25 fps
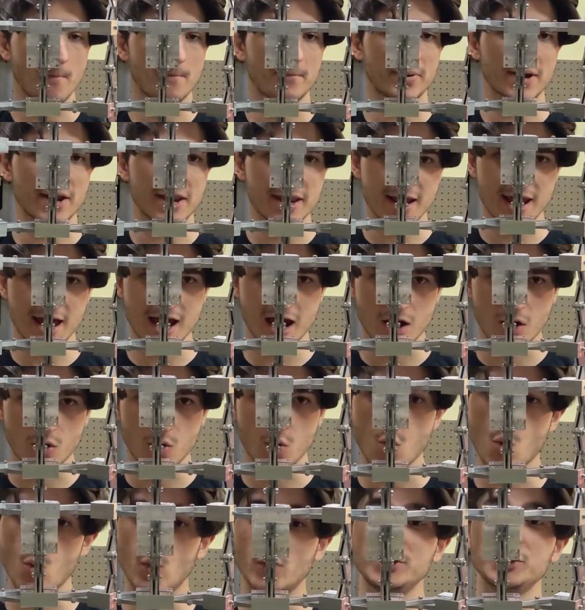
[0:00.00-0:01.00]
but
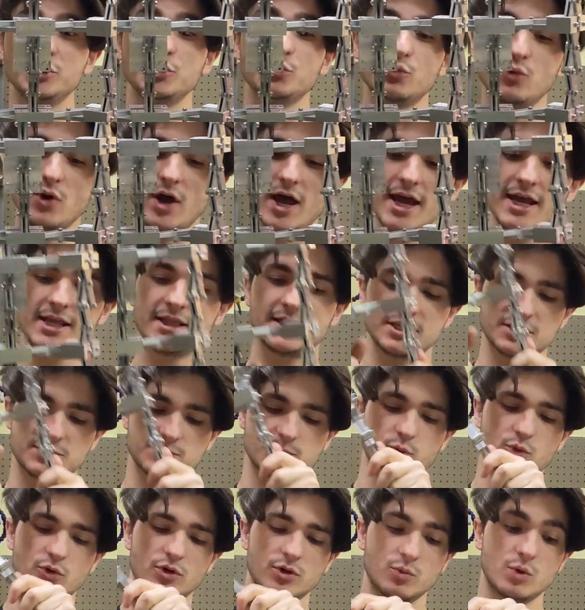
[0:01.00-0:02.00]
now when you ride this
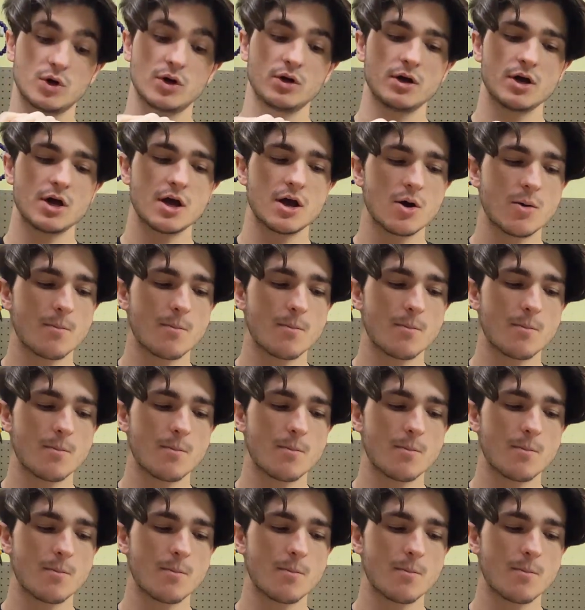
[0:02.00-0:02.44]
board, well,